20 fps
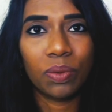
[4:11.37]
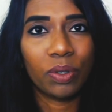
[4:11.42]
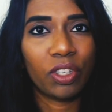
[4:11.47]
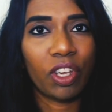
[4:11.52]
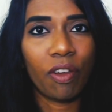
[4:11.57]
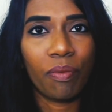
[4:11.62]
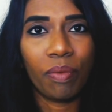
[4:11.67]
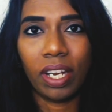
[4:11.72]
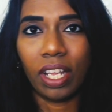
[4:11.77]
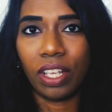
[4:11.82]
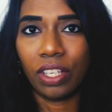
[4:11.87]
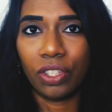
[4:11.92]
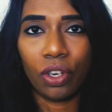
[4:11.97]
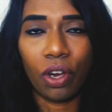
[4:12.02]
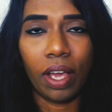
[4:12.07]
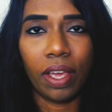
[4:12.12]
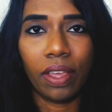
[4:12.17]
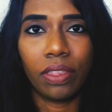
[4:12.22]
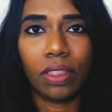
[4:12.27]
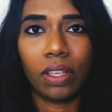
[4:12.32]
which I've been
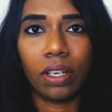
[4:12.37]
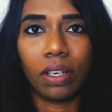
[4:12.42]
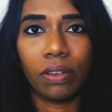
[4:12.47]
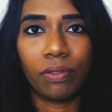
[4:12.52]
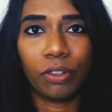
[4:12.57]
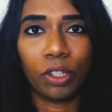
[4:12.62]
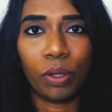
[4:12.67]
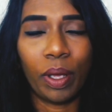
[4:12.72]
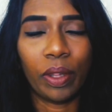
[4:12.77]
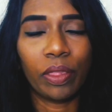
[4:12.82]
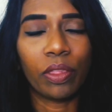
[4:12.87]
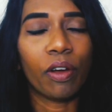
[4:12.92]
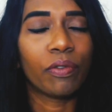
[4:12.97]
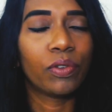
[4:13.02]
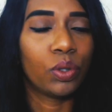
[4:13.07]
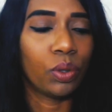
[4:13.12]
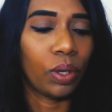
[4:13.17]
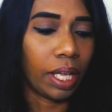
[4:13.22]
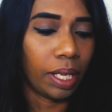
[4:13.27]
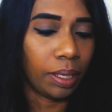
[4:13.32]
enjoying the, for the month of
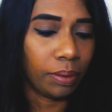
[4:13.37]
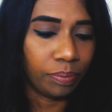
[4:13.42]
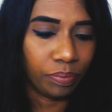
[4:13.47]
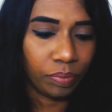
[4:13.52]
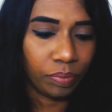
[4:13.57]
July.